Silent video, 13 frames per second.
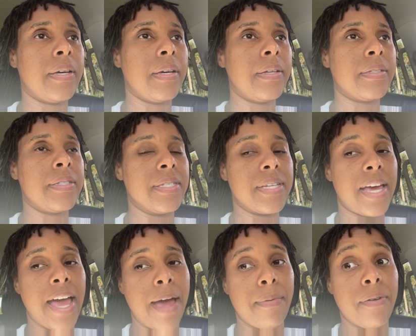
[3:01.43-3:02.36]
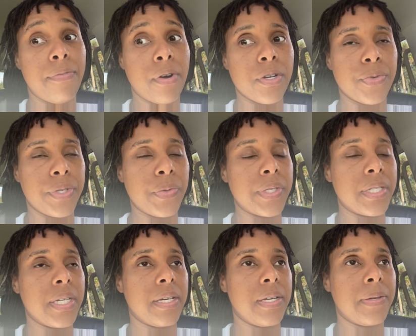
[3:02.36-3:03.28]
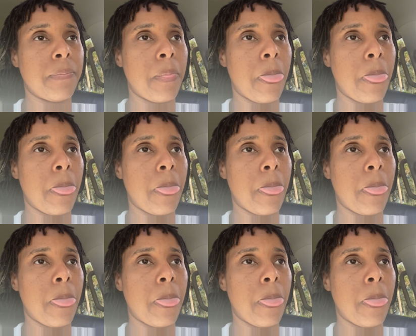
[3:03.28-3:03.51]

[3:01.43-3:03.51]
since I got my first retwist done,